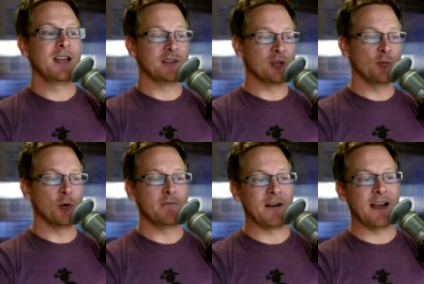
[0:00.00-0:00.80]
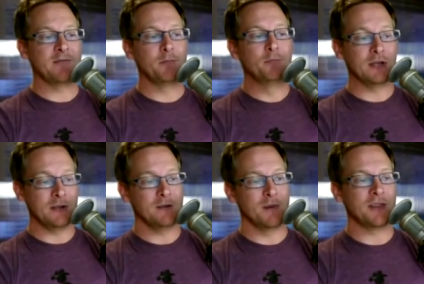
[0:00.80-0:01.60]
and 2.5
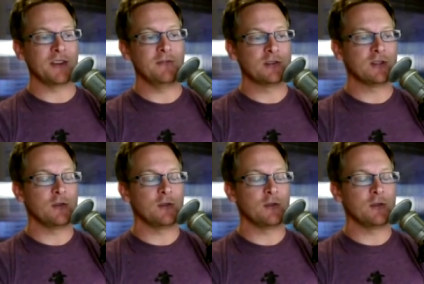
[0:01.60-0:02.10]
billion monthly views.